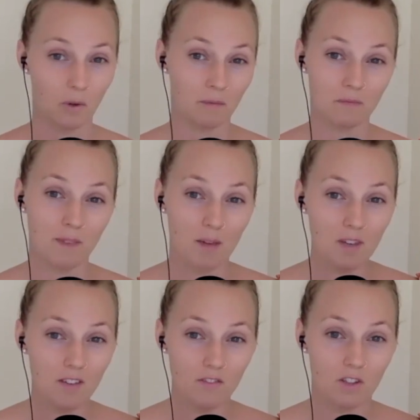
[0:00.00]
or maybe
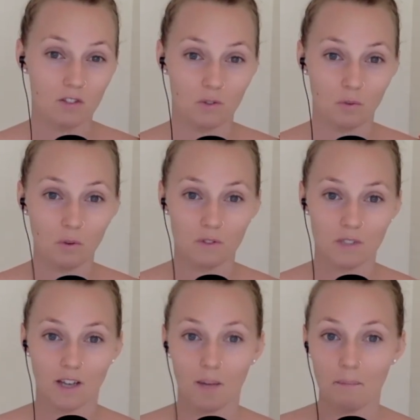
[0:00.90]
even the tools
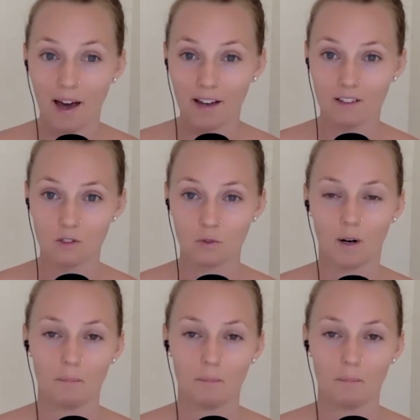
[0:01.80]
to come back into our